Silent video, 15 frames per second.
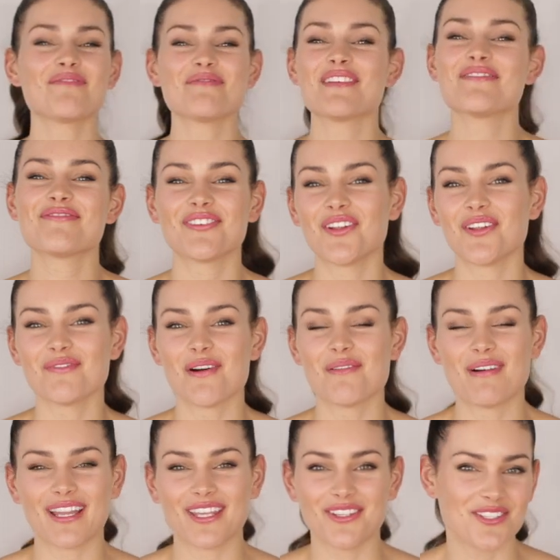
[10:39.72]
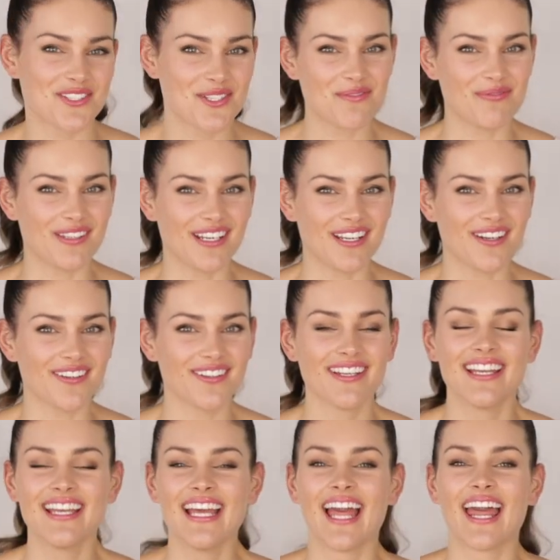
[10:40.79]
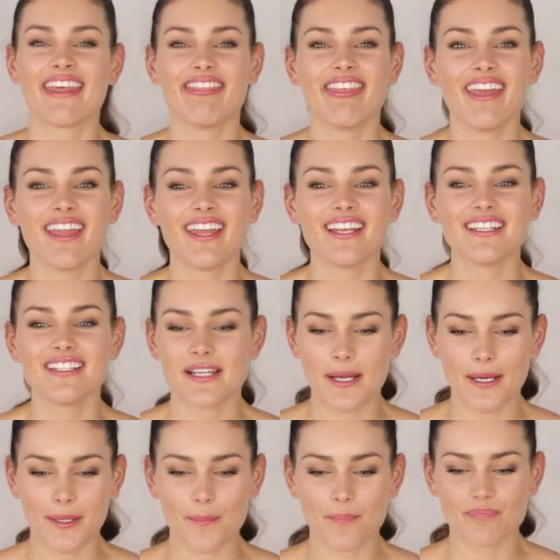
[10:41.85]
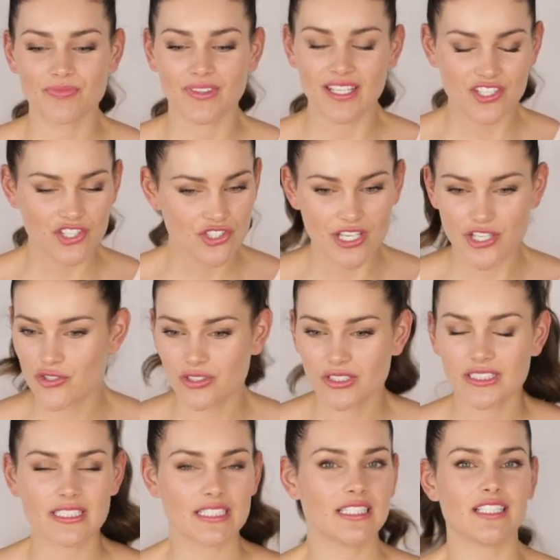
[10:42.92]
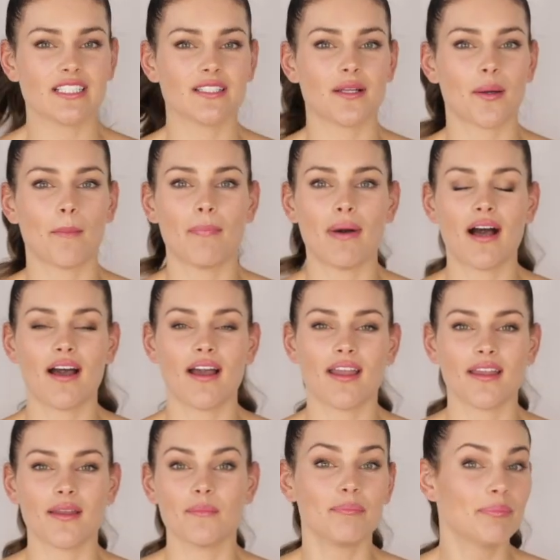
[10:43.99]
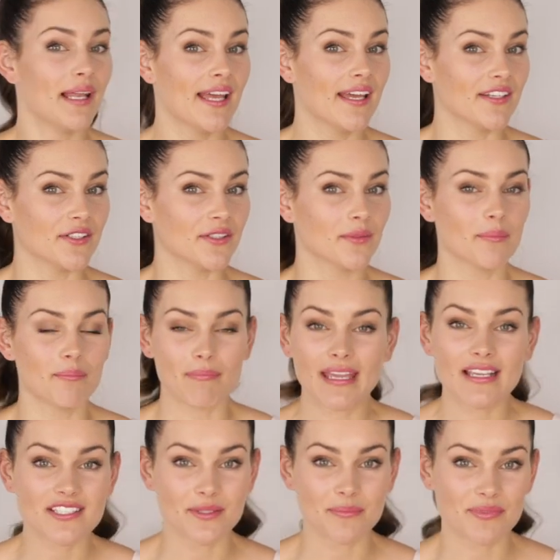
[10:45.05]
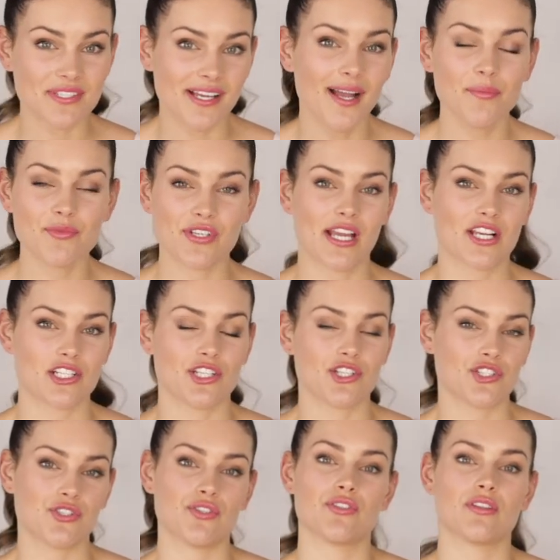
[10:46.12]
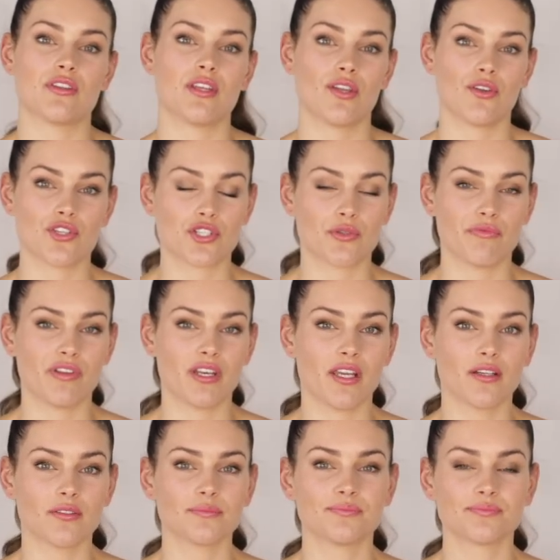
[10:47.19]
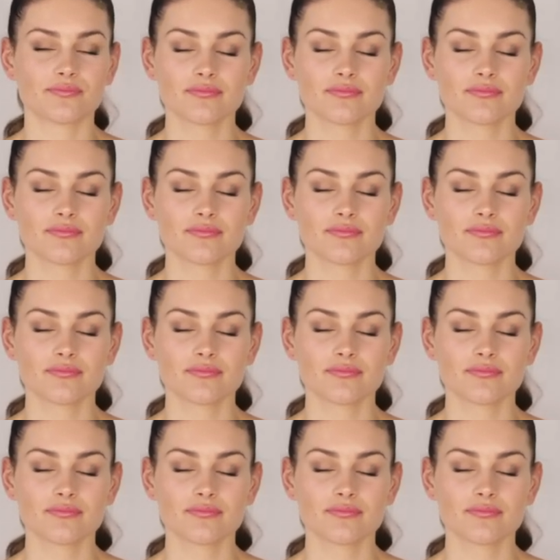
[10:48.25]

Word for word: help me film my YouTube video. Then um, schedule it in my planner. Make some time to actually shoot the YouTube video.